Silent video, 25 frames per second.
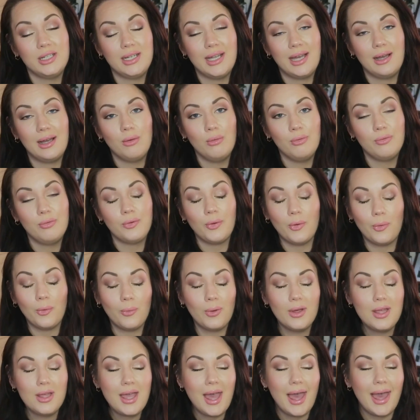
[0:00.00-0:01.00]
helpful,
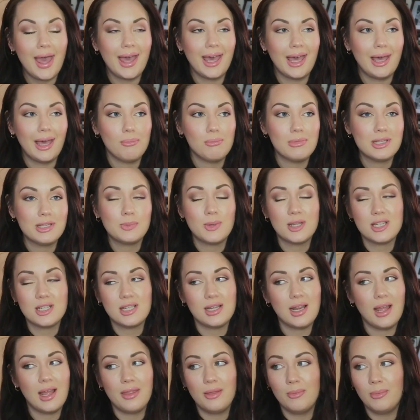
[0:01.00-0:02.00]

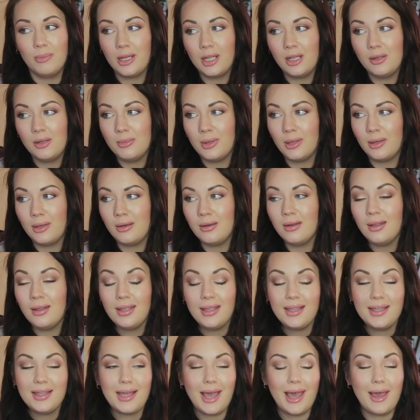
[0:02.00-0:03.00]
especially at the moment,
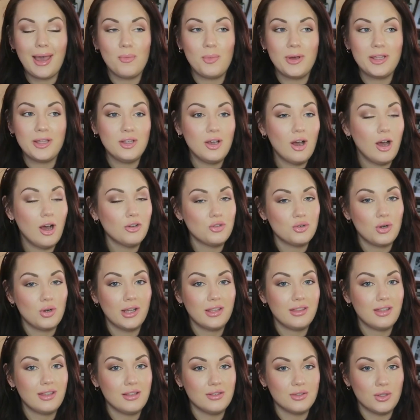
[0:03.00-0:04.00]
where you can't try
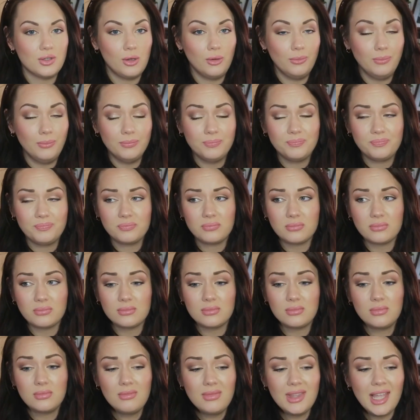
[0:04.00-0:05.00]
things on.
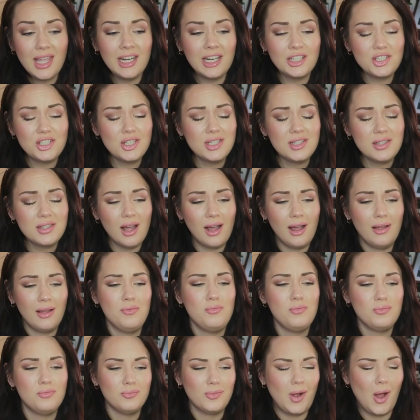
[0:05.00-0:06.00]
And
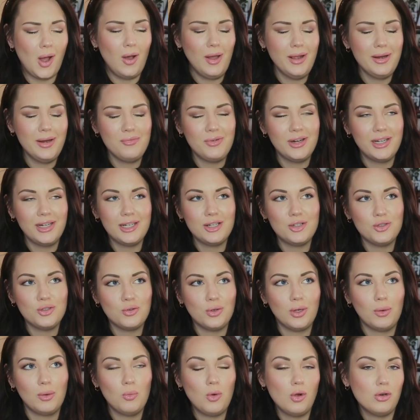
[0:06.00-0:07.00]
I really
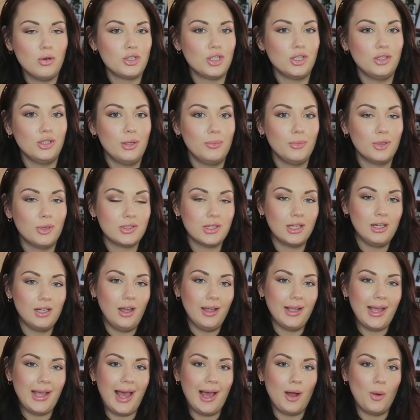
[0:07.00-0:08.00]
enjoy watching them, because I
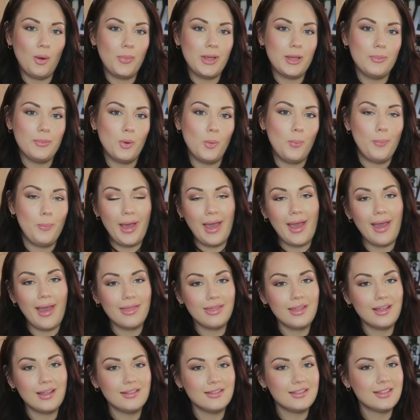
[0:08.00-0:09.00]
like how people pair
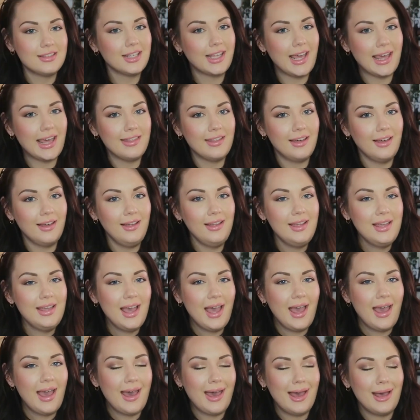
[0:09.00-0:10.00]
things together.
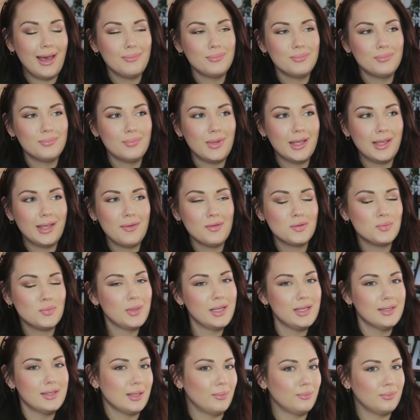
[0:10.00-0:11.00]
It gives
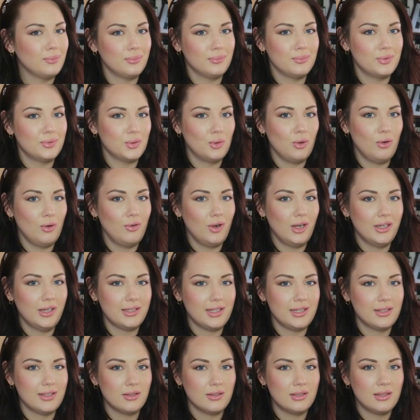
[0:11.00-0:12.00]
me some sort of
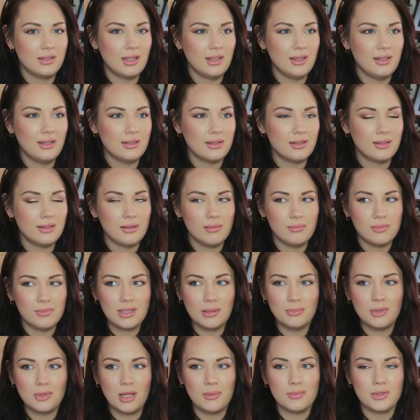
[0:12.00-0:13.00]
ideas, because
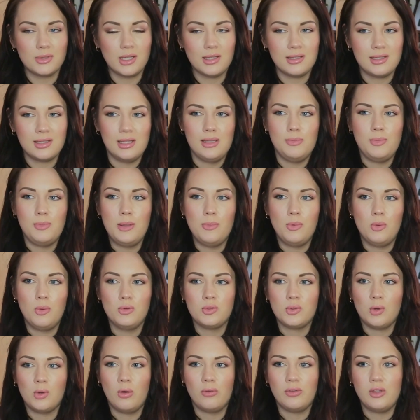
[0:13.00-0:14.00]
sometimes I see people
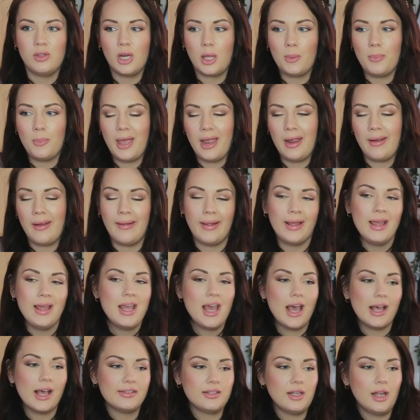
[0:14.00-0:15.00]
sort of, you know, pairing
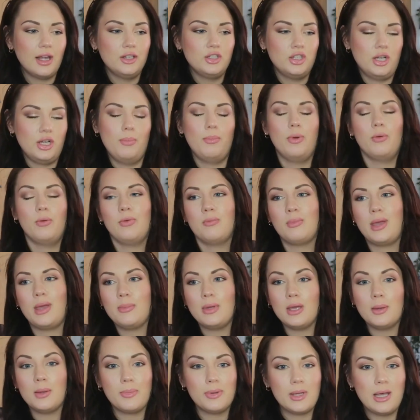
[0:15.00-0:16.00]
a certain jumper with
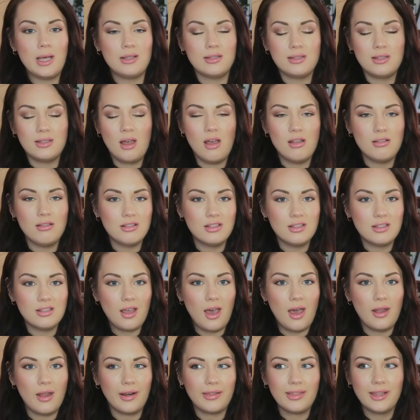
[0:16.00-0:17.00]
maybe a certain
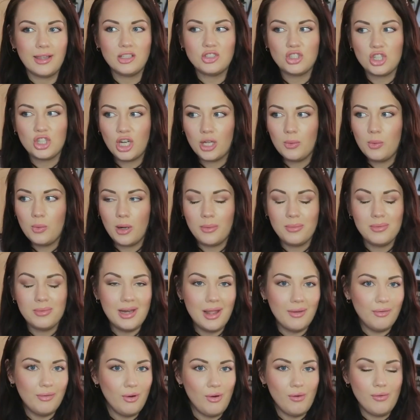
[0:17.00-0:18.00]
skirt, and I think, do you know what, I've
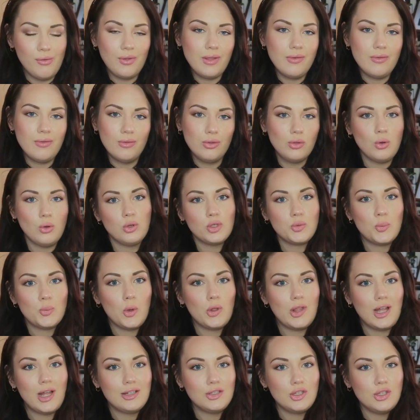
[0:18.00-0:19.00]
never have even thought to
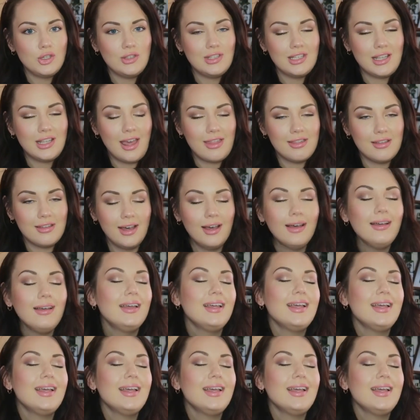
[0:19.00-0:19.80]
put that two together.